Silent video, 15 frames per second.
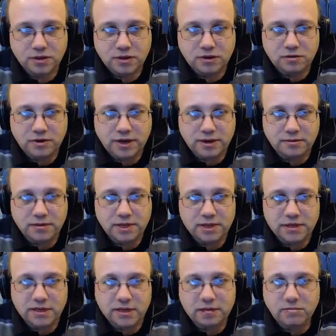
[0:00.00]
Right, let's
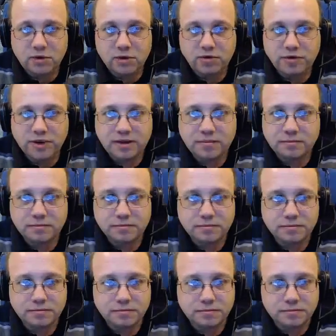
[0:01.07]
get moving.
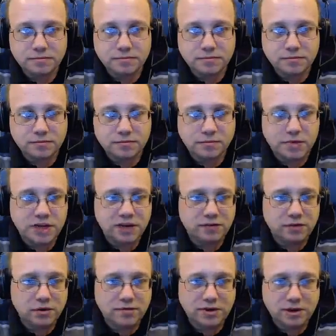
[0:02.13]
We have
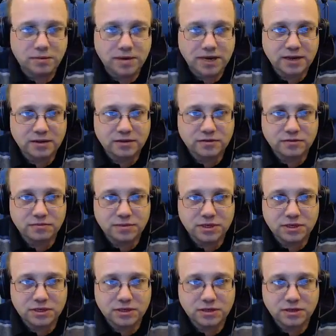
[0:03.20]
all of our wagons from
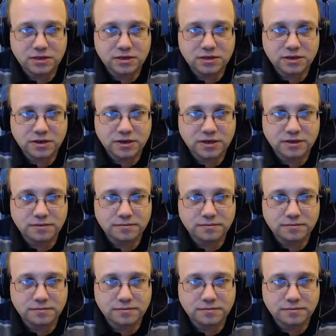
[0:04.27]
this siding.